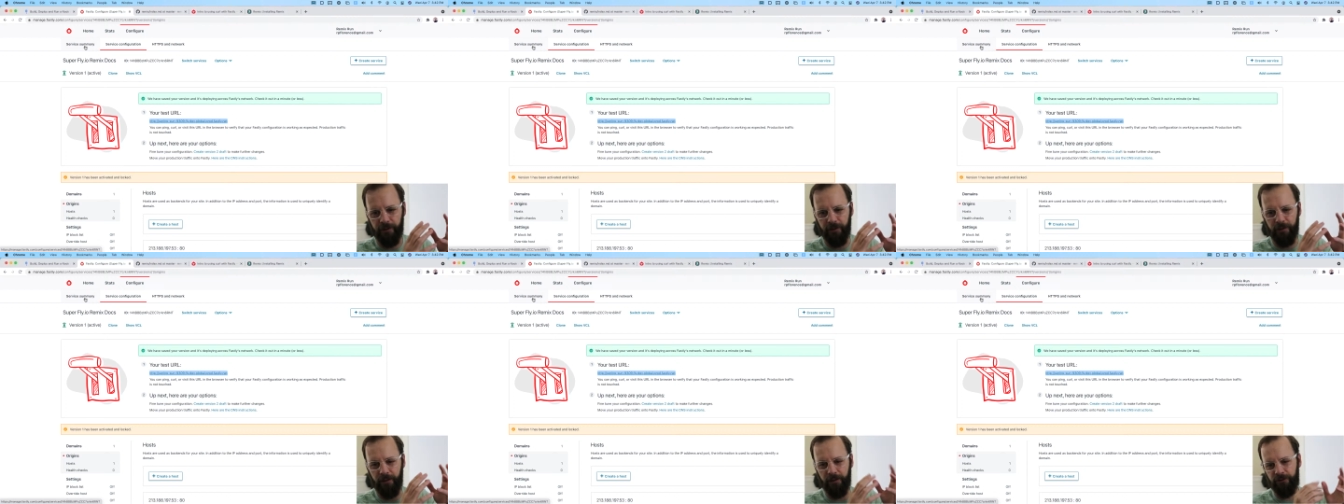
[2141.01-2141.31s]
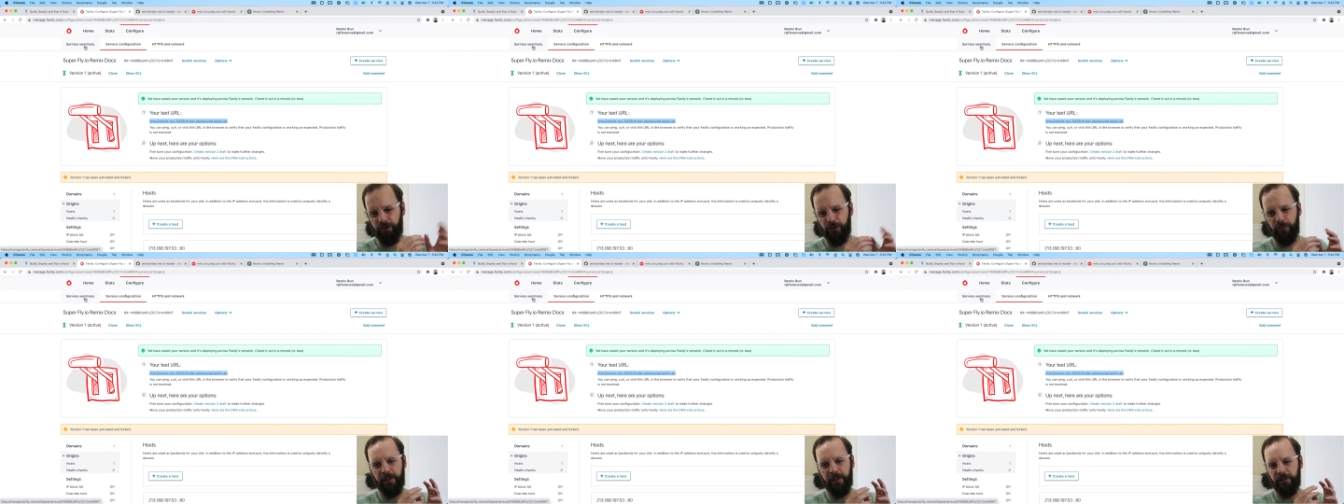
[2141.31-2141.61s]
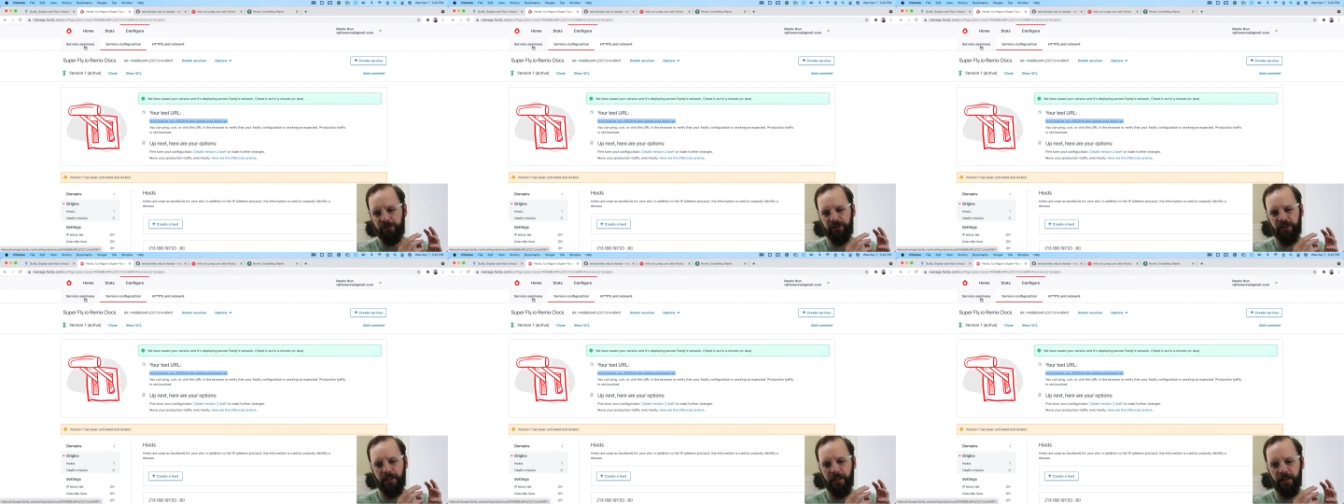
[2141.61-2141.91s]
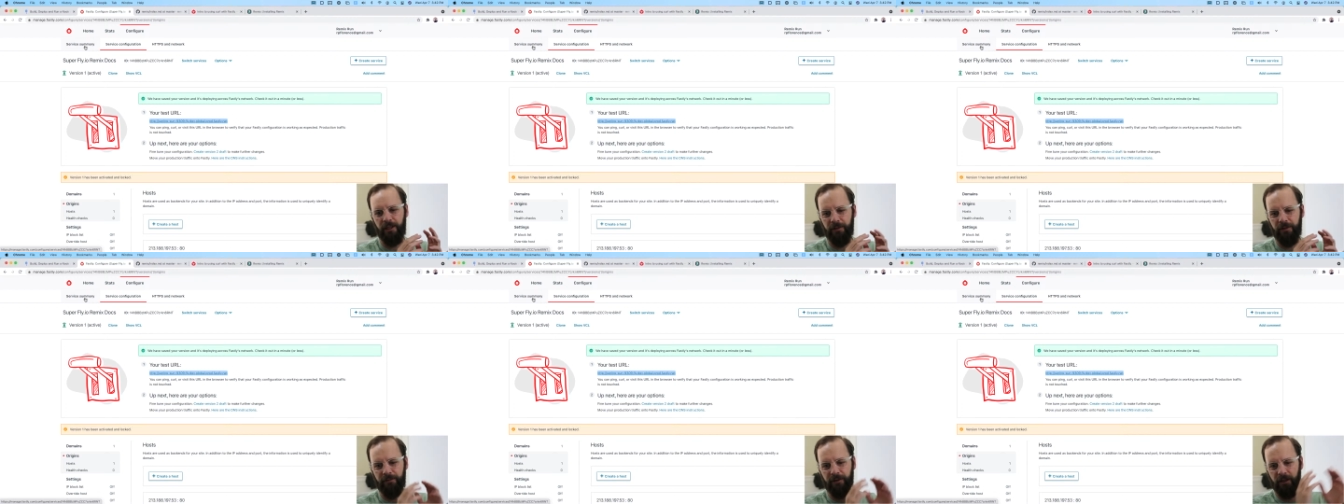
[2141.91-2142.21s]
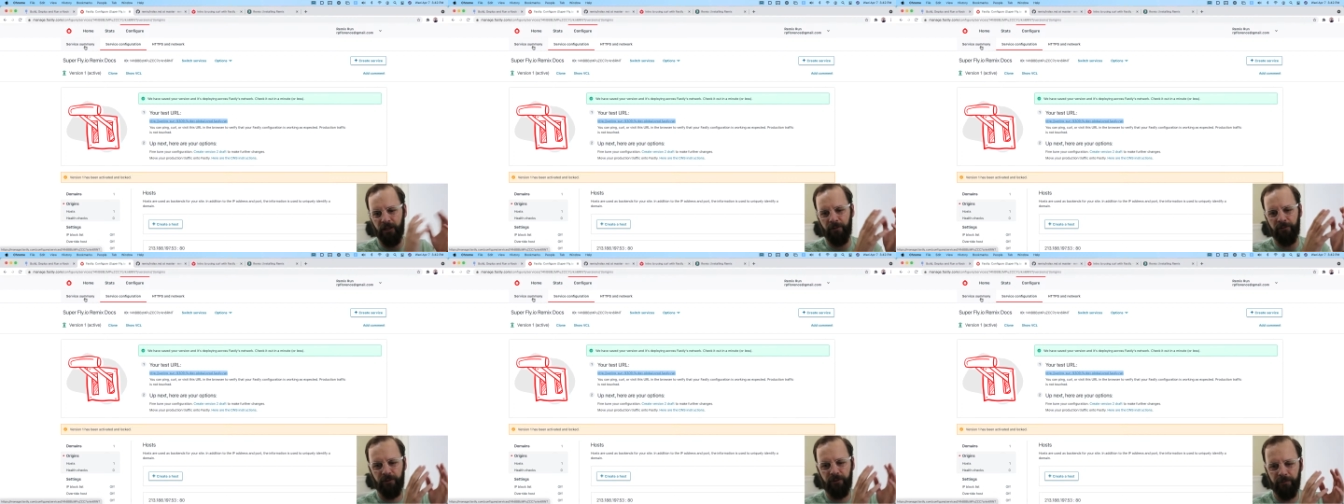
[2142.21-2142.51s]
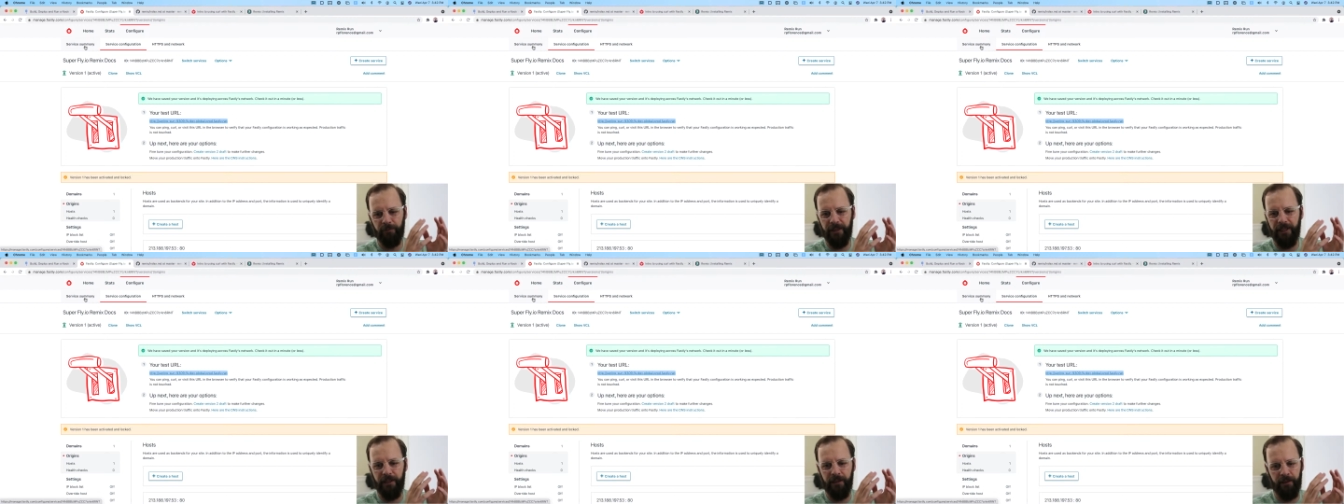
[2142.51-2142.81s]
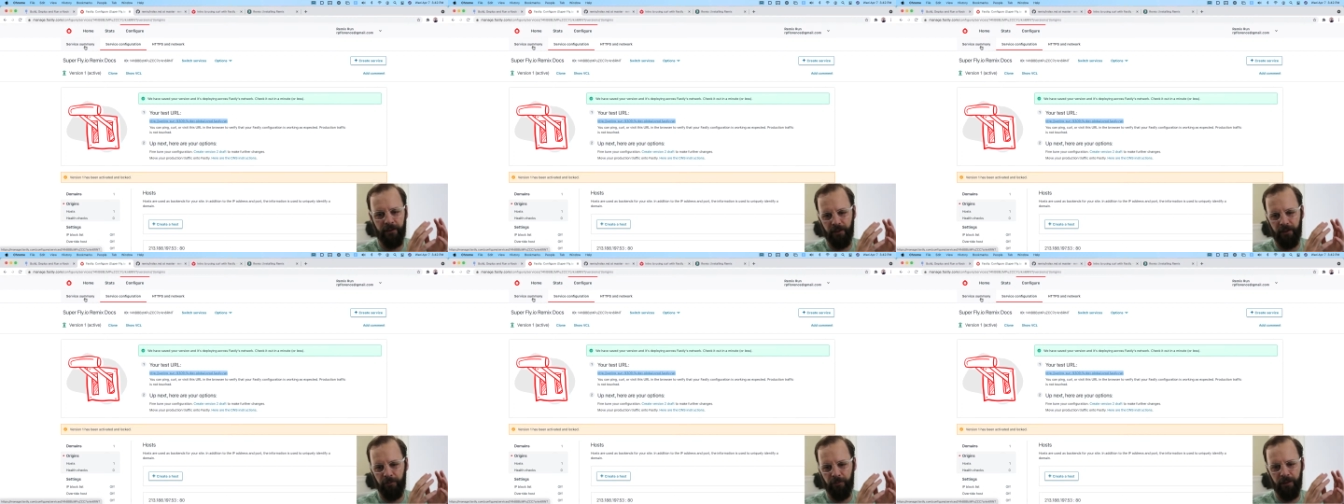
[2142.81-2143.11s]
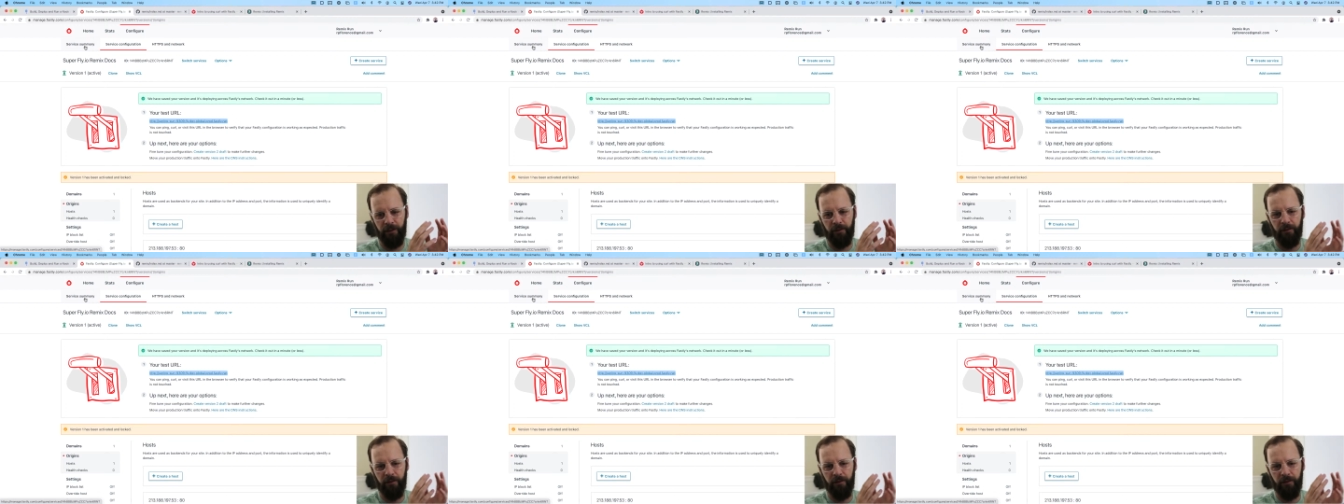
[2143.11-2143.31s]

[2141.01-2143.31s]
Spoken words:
And so we could say, if it comes from GitHub,